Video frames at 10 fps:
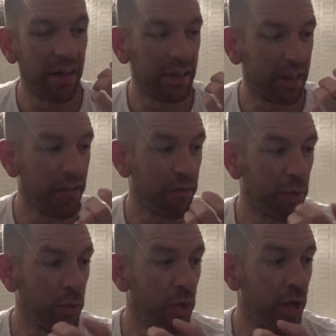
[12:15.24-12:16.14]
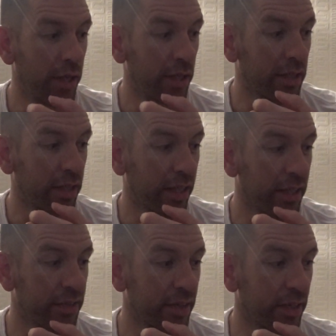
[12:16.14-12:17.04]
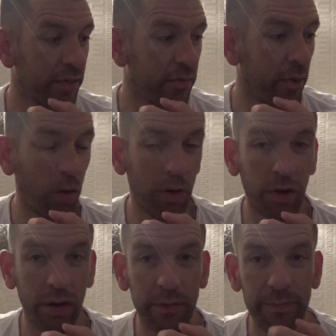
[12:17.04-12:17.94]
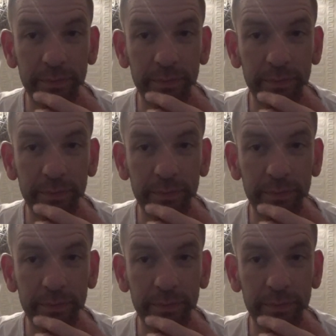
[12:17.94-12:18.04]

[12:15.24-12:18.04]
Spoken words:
me really collecting on a